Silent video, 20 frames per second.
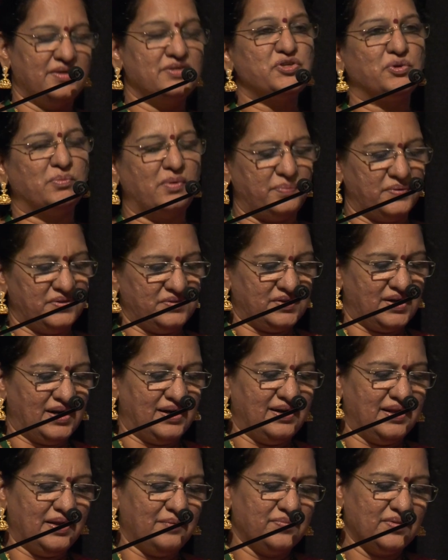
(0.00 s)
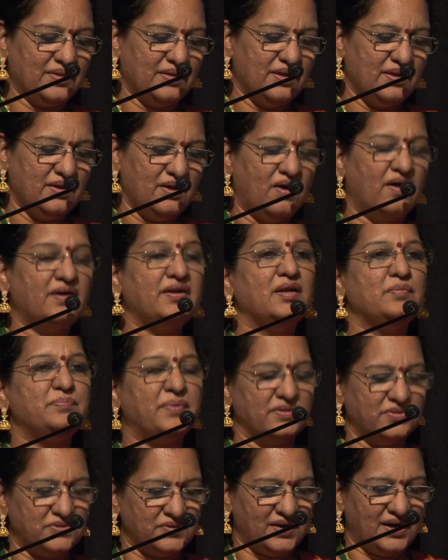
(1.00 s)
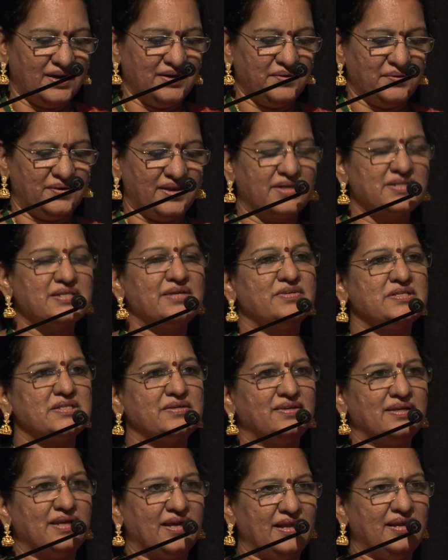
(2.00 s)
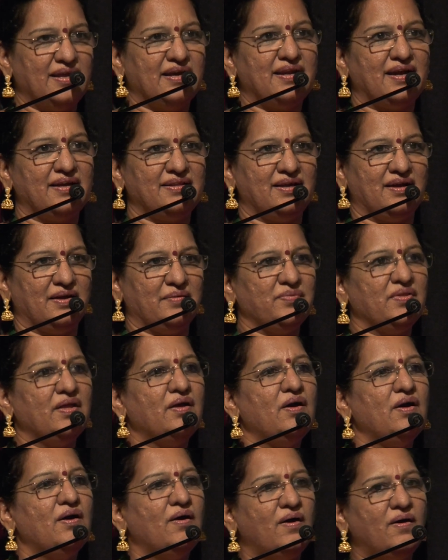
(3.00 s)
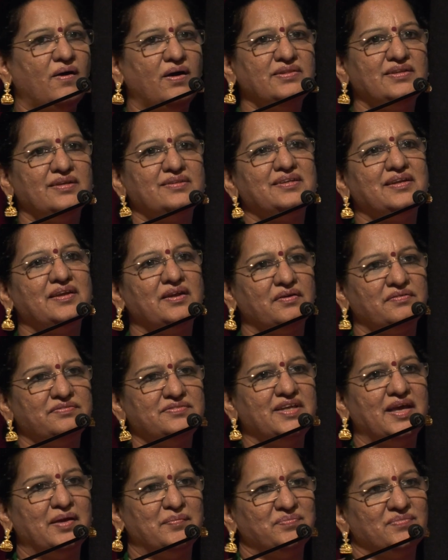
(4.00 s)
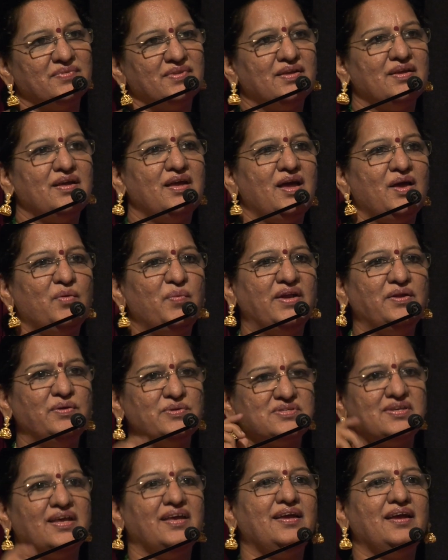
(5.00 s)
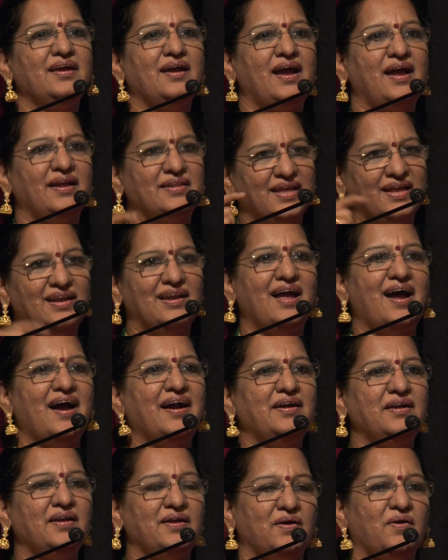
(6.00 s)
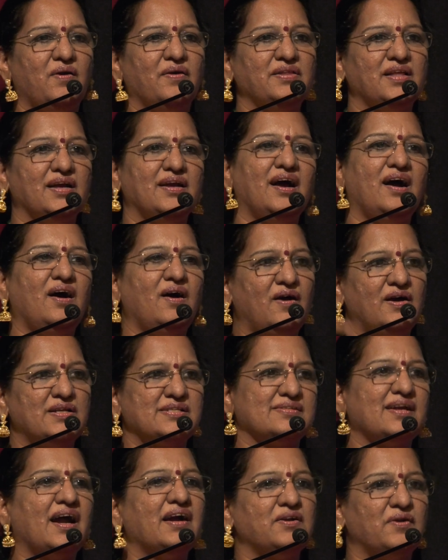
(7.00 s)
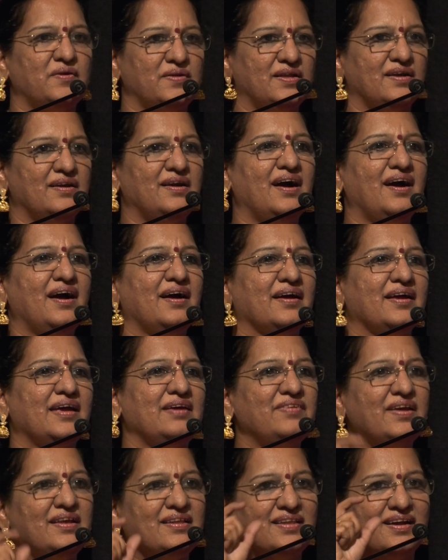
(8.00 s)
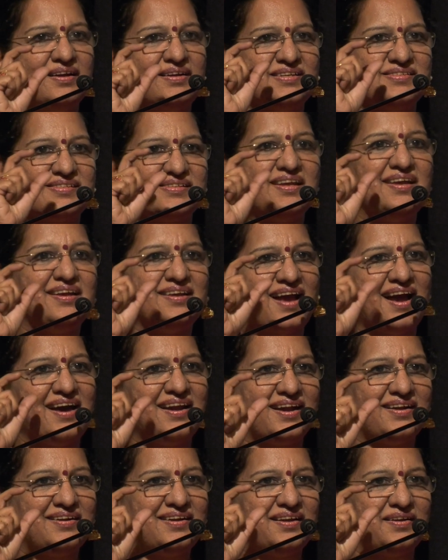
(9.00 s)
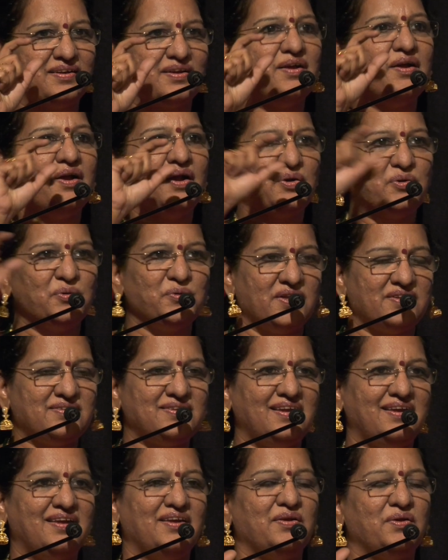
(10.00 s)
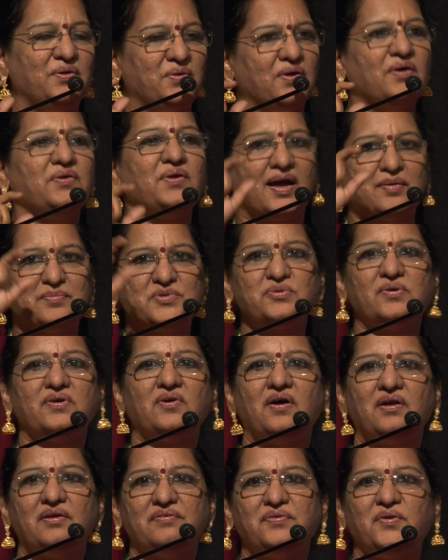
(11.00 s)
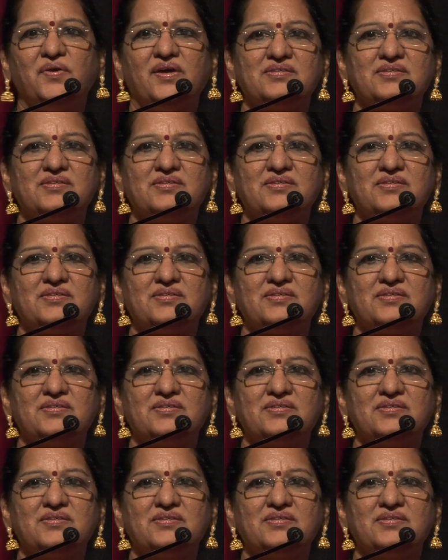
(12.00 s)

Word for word: Shubha Panturali, or in Panturali you take Shiva Shiva and Arada. All the three of them, when you sing, they land on the ga or start on the ga, giving the distinct character to the three. I'm sure all of you